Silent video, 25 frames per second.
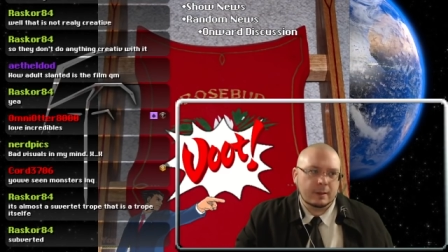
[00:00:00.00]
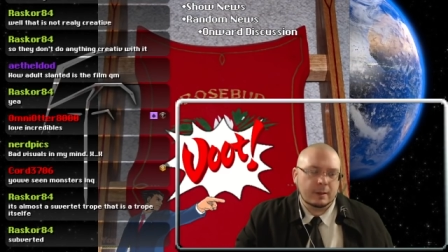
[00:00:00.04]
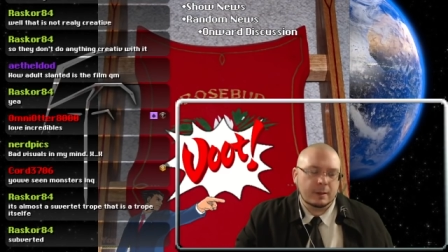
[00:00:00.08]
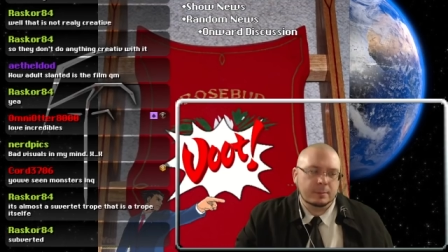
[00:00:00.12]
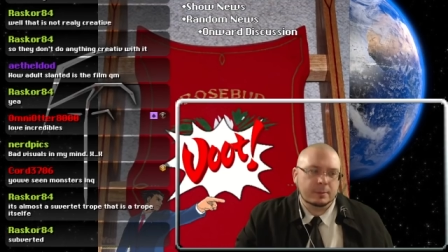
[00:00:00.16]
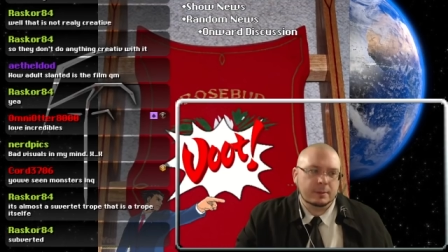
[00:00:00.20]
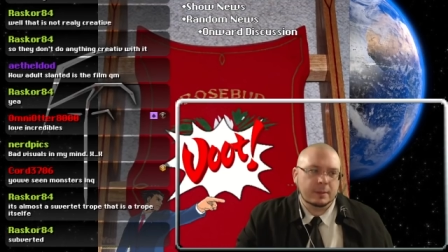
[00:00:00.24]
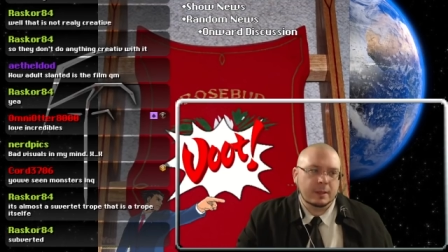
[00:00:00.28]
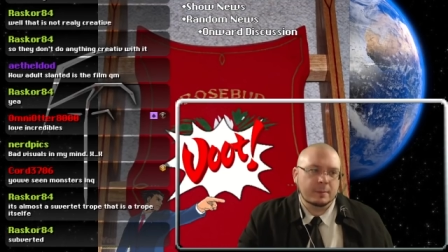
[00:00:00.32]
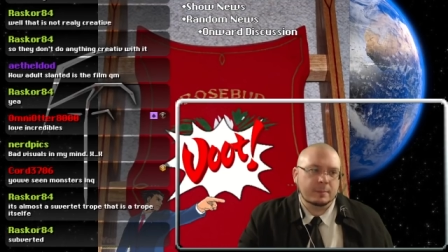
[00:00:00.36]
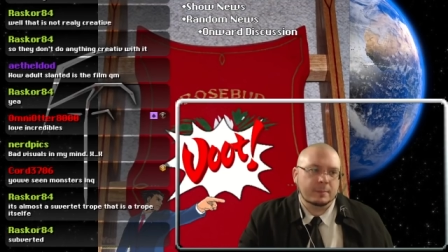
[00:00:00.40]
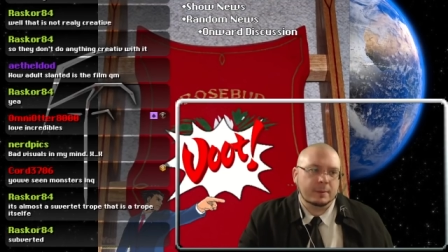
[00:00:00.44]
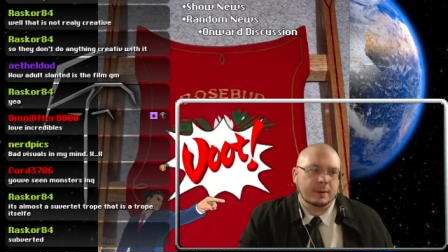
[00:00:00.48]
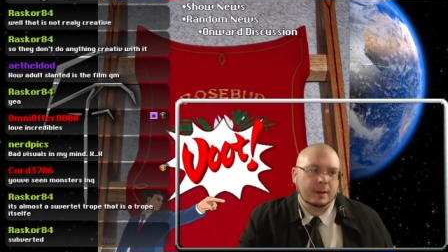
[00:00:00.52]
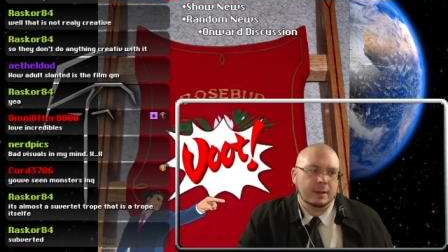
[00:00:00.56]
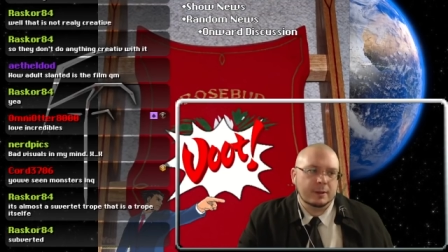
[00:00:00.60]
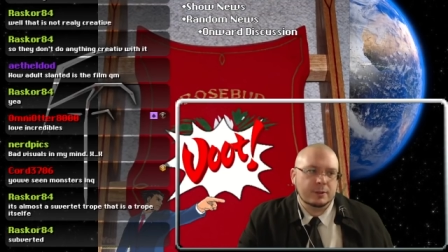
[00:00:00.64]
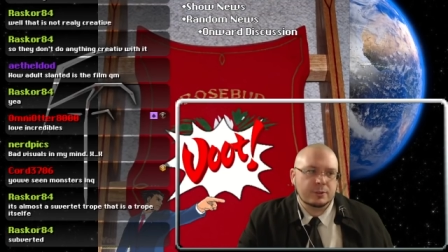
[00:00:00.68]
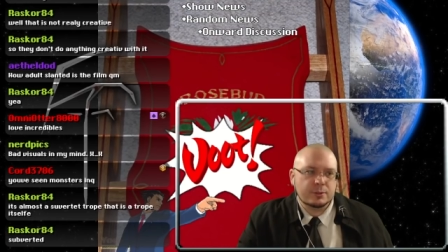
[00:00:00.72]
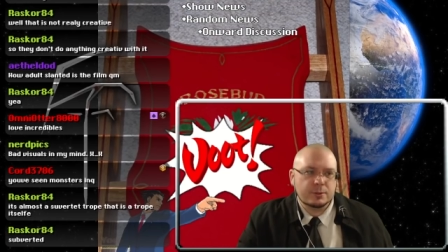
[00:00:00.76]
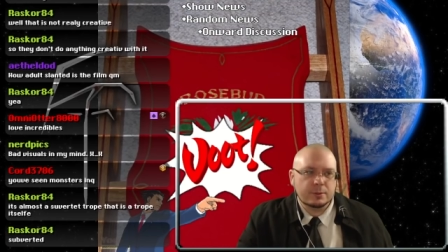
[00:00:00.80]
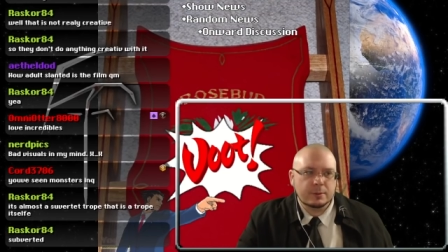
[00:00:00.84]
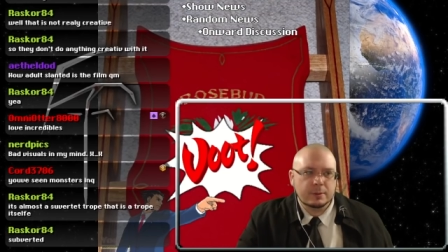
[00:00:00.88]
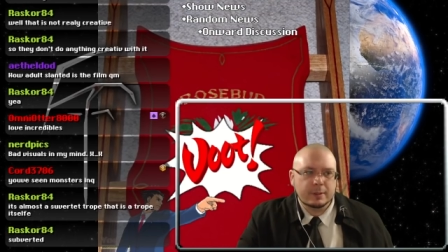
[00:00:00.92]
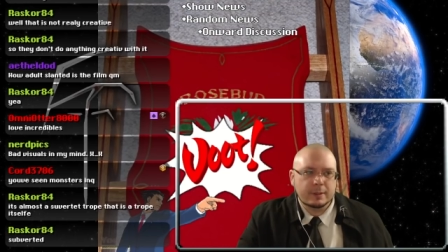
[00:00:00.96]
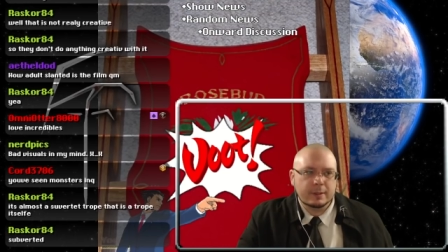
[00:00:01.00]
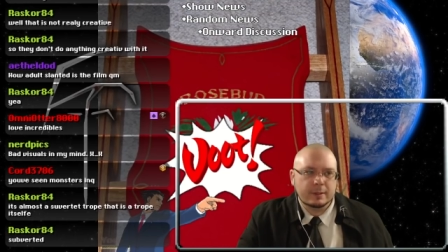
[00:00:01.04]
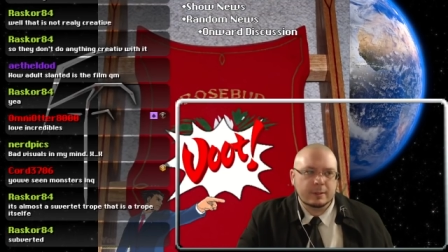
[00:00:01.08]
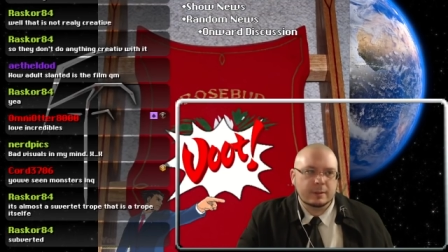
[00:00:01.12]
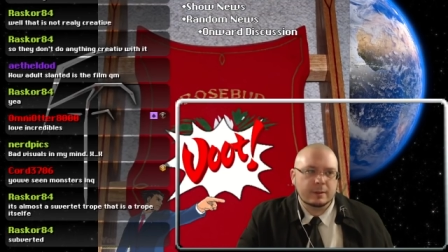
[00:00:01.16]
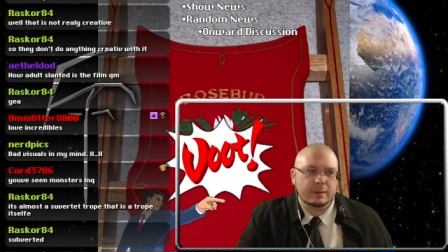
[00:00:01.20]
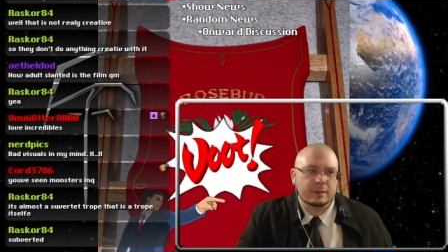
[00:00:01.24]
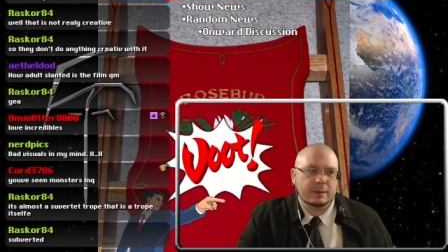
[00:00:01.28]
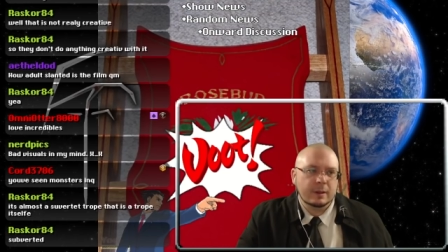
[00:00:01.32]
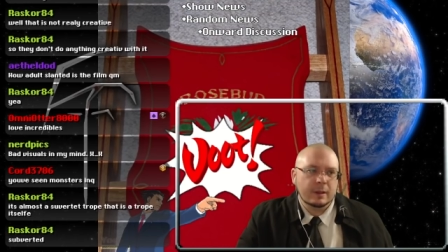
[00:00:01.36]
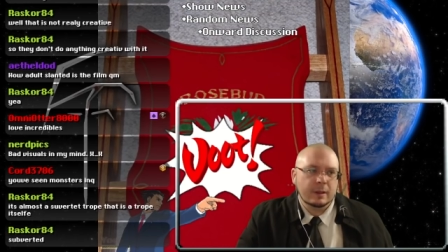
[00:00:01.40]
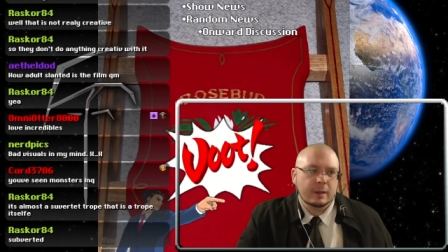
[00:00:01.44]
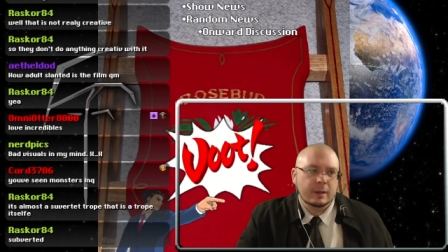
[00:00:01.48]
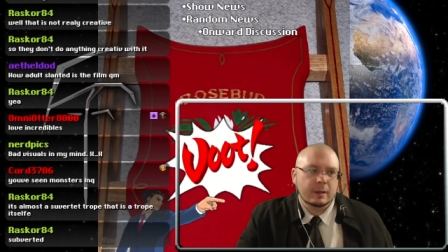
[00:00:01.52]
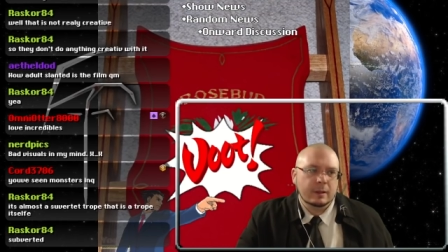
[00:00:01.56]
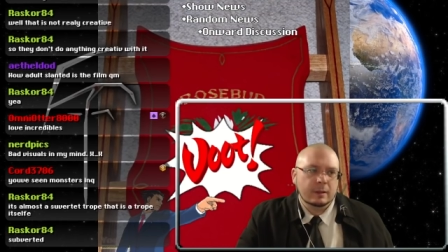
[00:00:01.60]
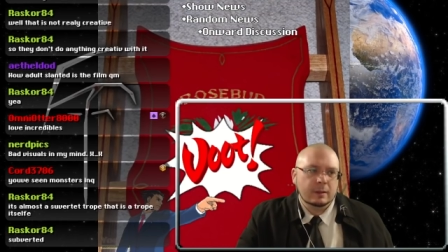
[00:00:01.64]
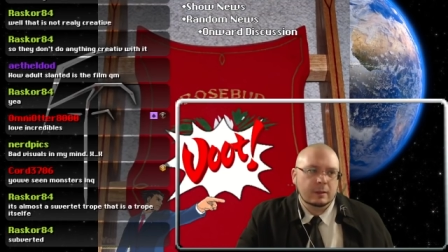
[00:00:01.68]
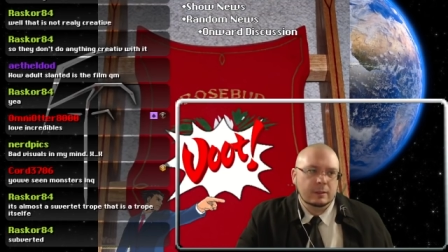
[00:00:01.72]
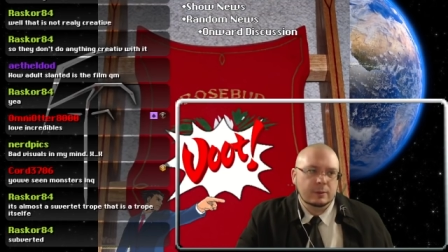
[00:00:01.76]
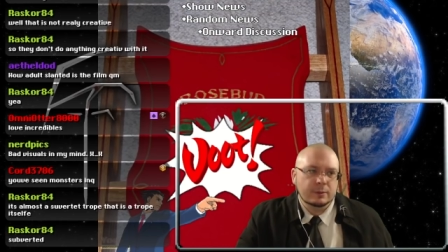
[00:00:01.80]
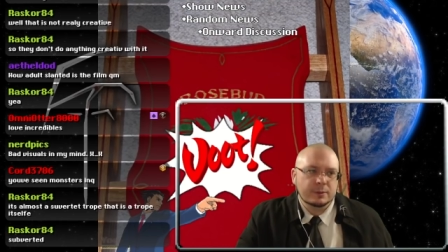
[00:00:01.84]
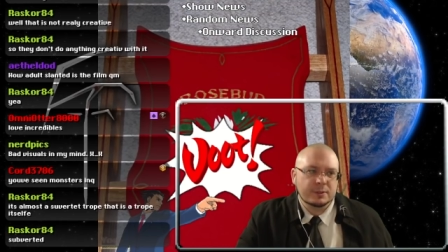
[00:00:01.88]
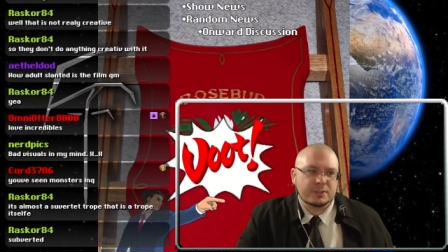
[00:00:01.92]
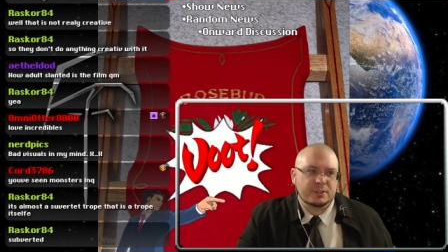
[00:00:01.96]
played by Julia
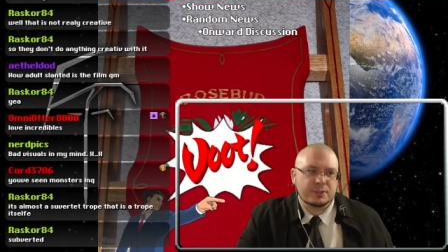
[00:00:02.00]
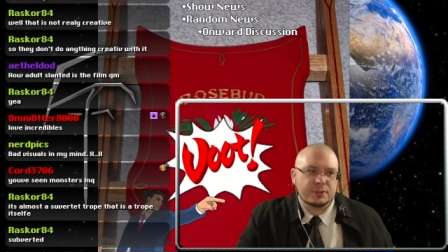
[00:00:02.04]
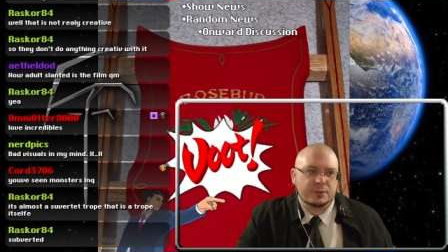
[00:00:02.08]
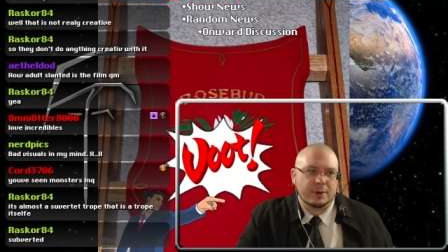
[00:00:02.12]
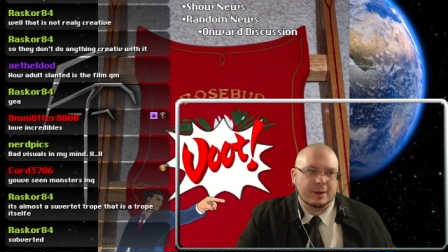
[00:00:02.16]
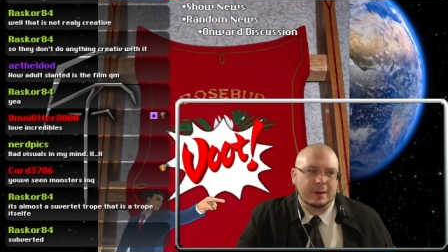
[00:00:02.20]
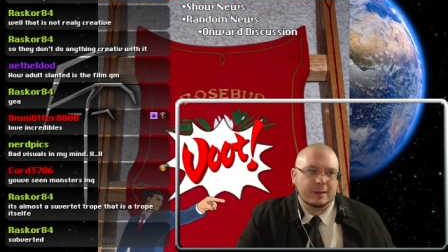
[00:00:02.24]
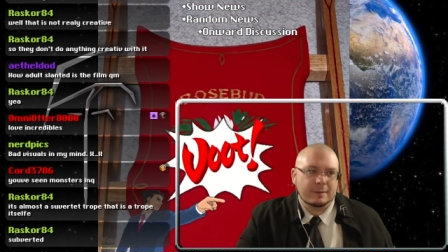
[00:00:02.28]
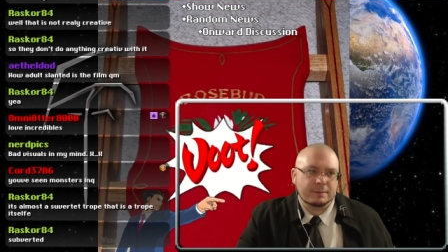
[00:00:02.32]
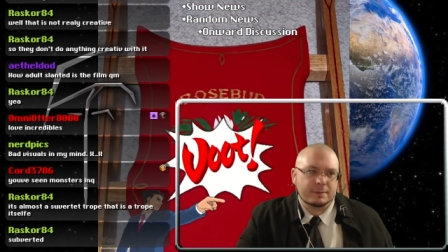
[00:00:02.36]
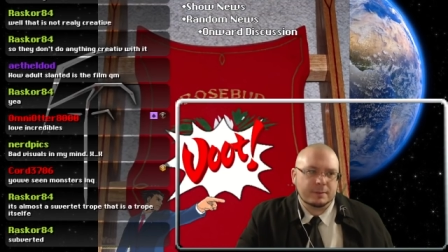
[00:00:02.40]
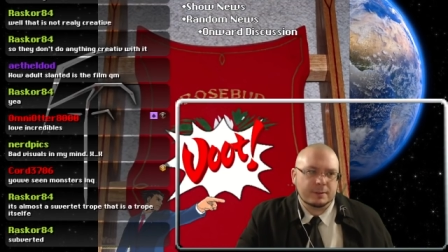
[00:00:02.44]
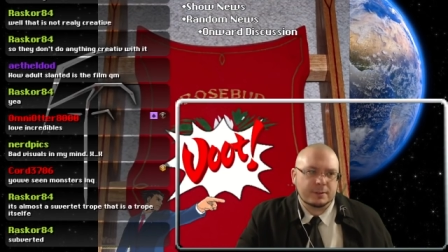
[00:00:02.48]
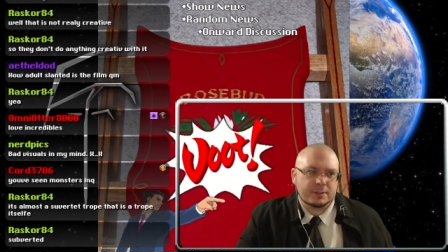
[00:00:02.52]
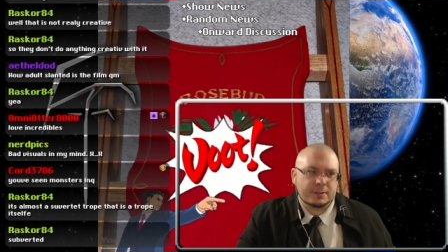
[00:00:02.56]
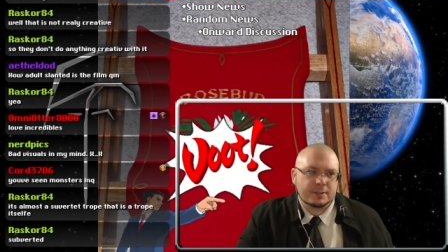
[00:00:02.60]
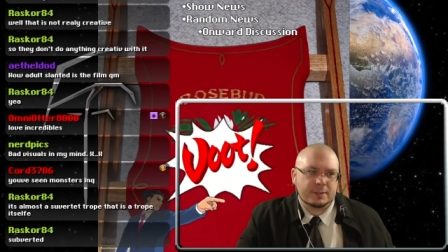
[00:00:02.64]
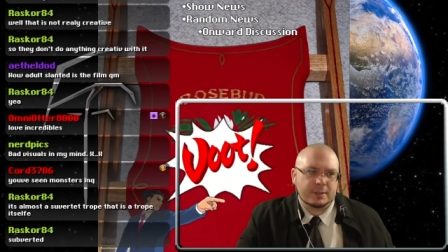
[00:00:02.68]
Louis-Dreyfus,